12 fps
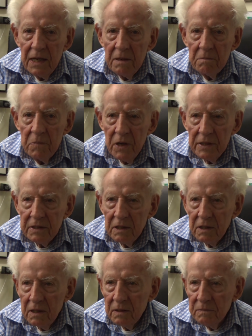But
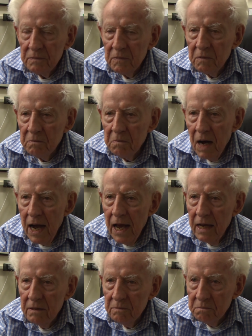
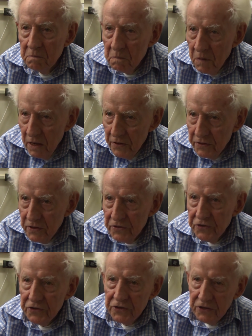my
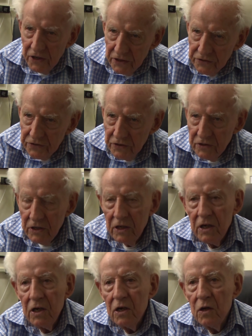mother's cousin,
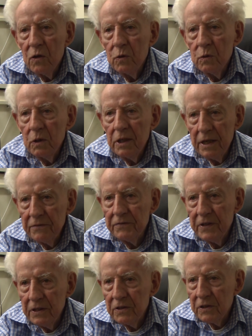who lived
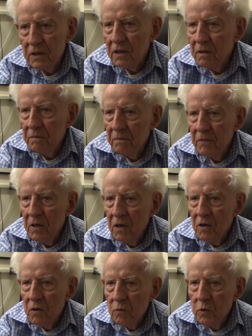in Durham,
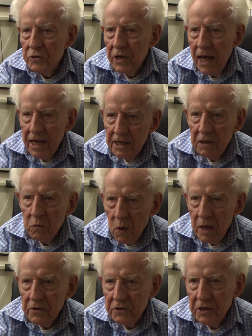was Annie
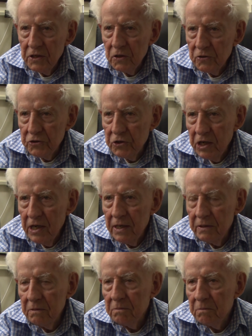Watts Hill. She
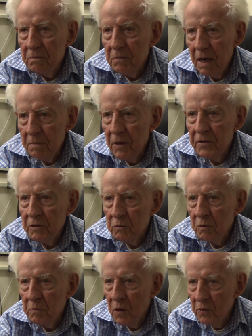and my mother
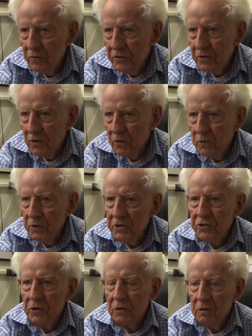were both only
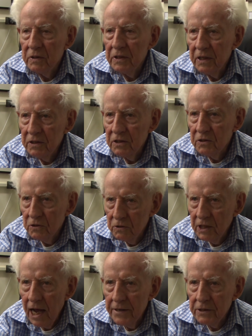children and
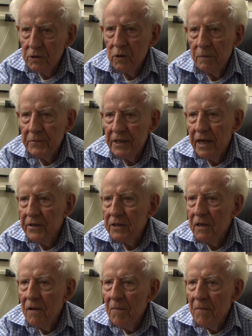kind of grew up together.